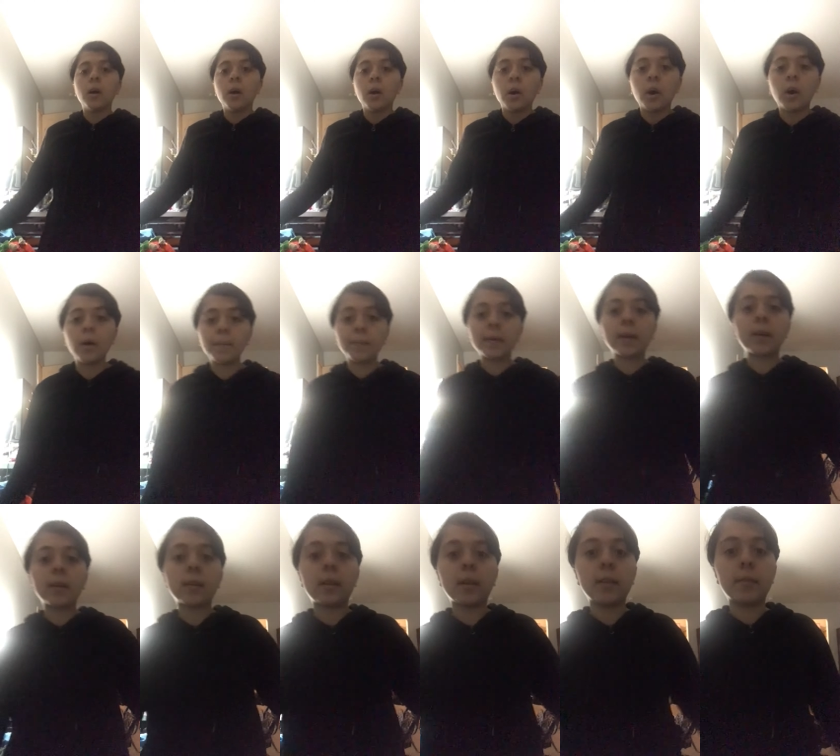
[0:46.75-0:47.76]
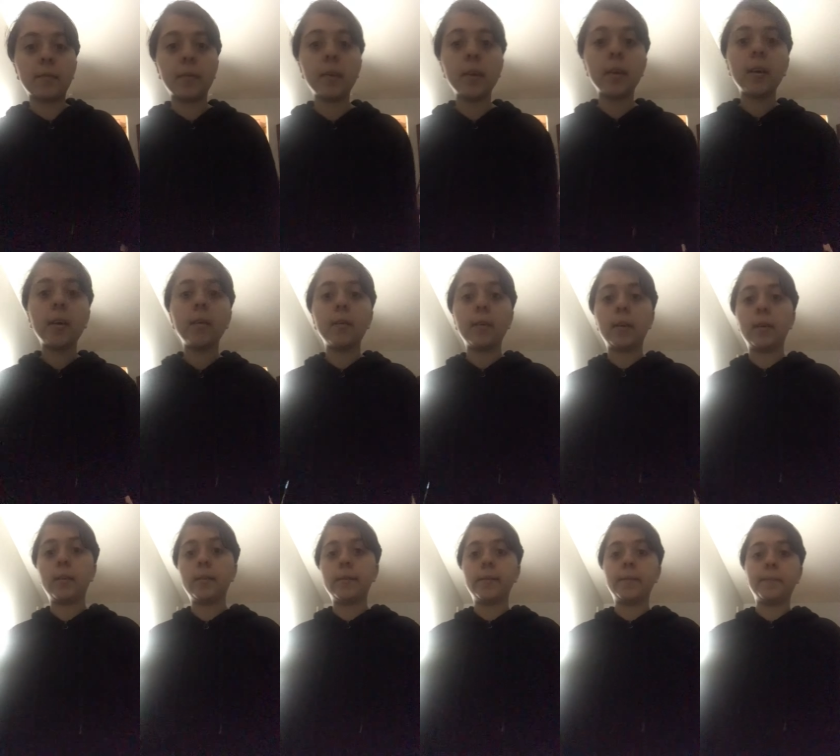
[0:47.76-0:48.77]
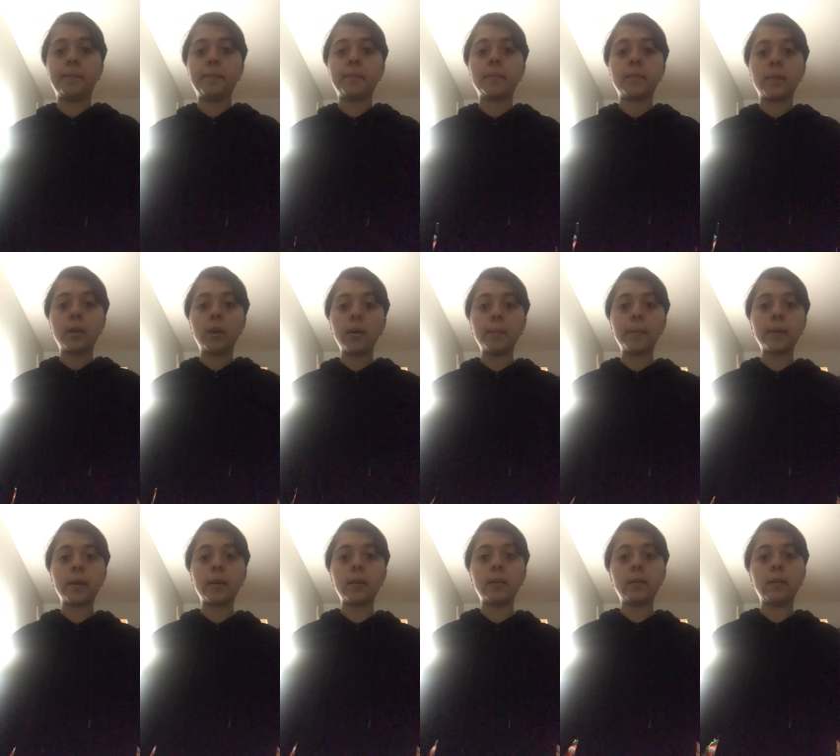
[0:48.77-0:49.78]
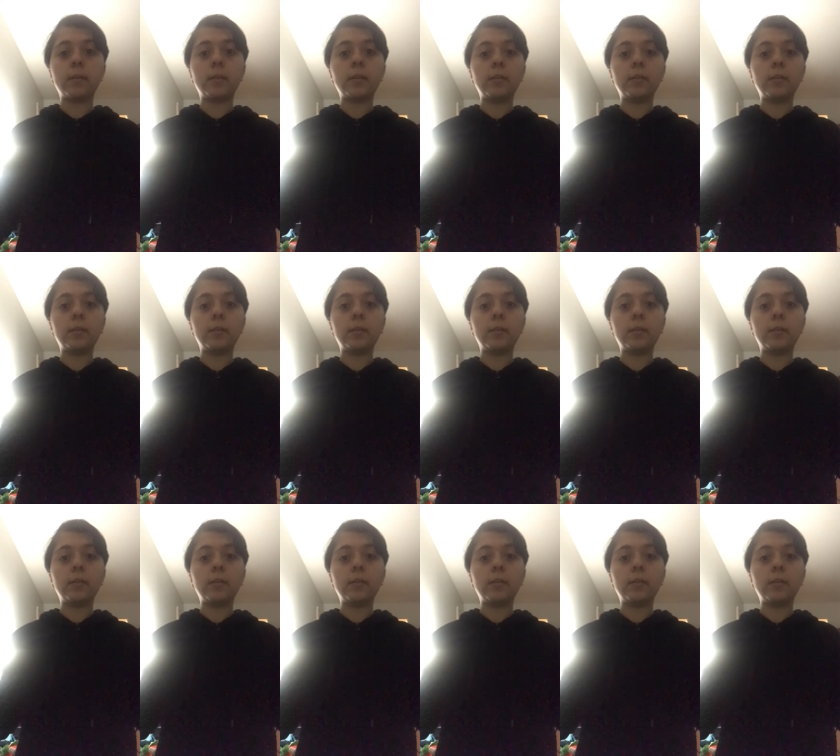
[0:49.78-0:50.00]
Hope you guys liked the video, and hope you guys